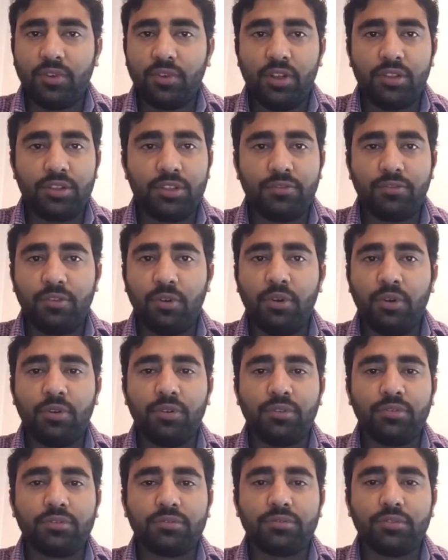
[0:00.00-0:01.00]
the
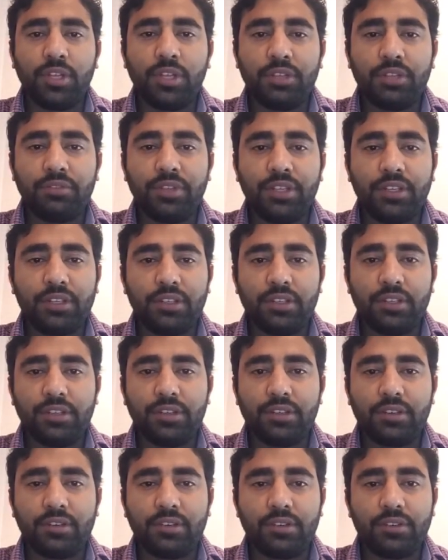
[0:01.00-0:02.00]
flow on the vehicle
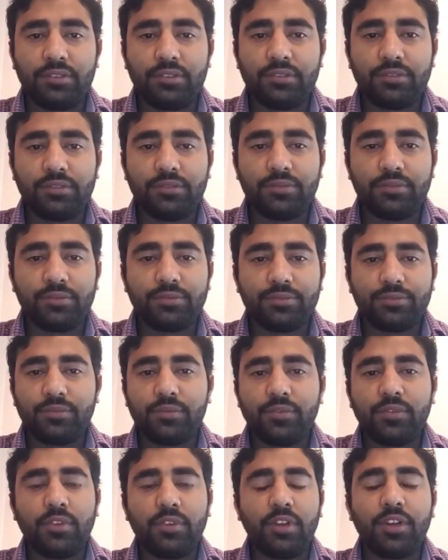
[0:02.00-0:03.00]
and
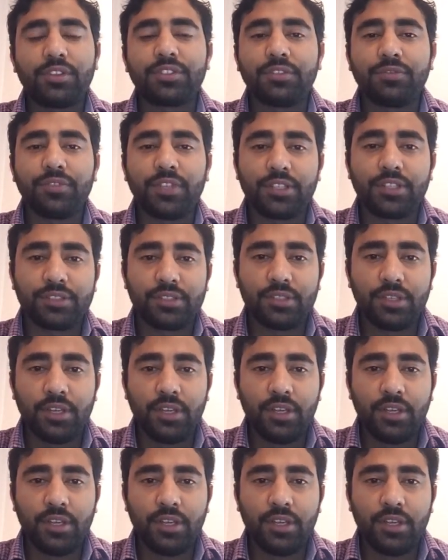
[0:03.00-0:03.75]
lots of things.